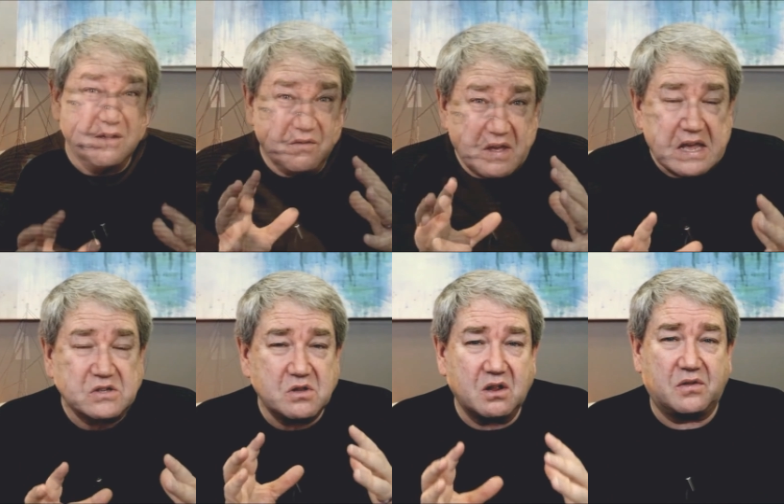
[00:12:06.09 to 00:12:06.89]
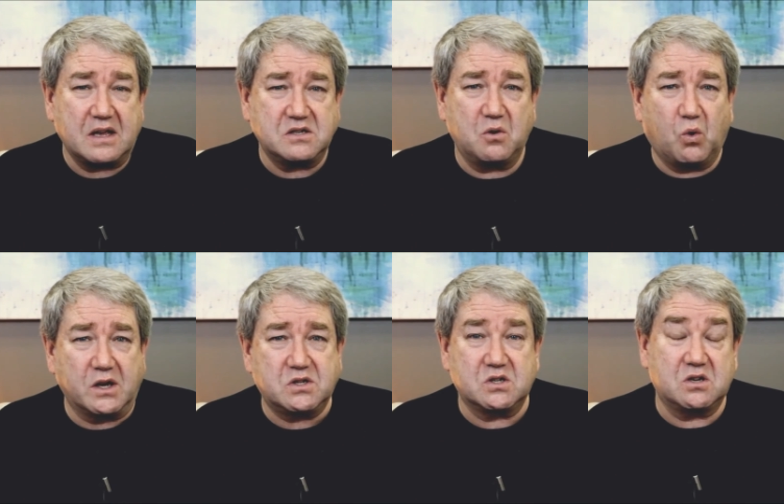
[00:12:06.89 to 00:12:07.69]
These are the things He
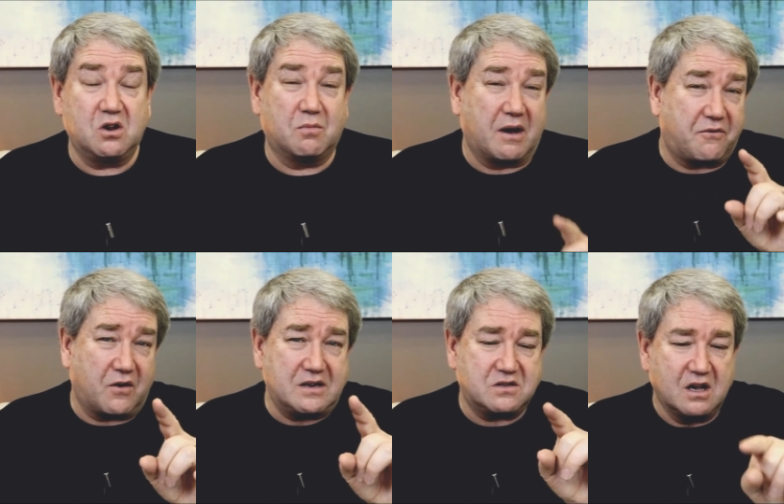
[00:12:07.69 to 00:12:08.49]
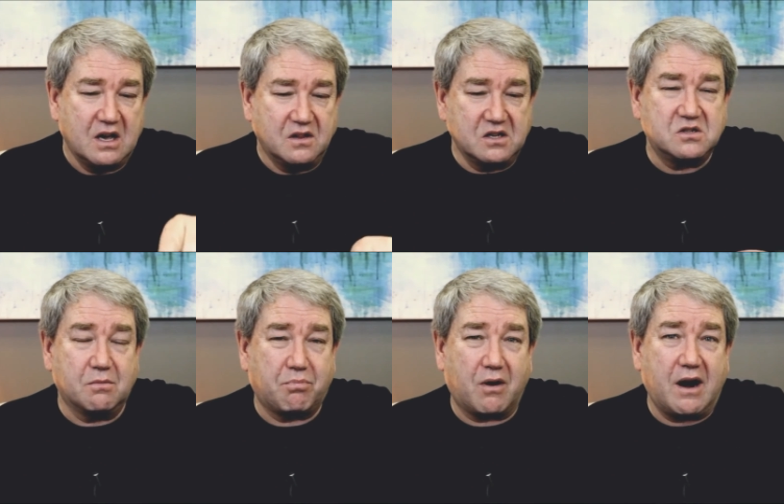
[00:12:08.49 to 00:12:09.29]
wants us to know. My friends, this is a
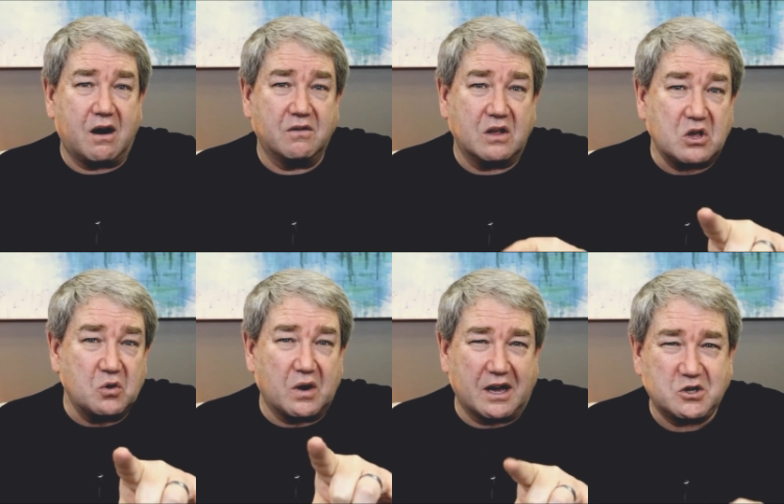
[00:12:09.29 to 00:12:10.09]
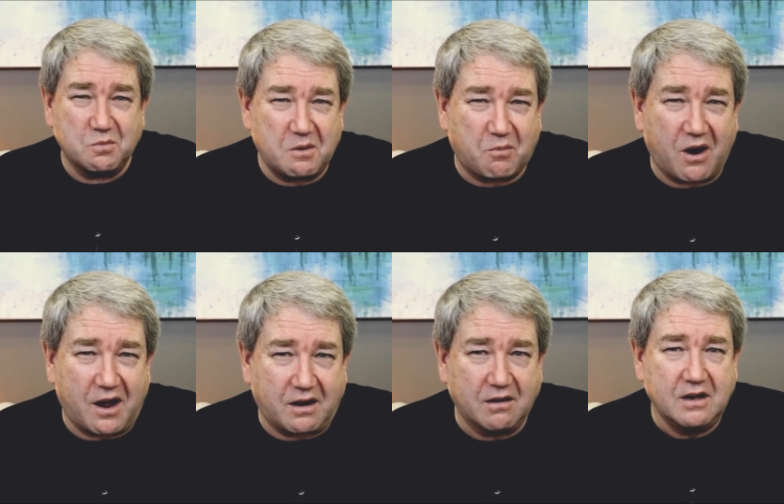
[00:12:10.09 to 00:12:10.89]
prayer that you and I should be praying.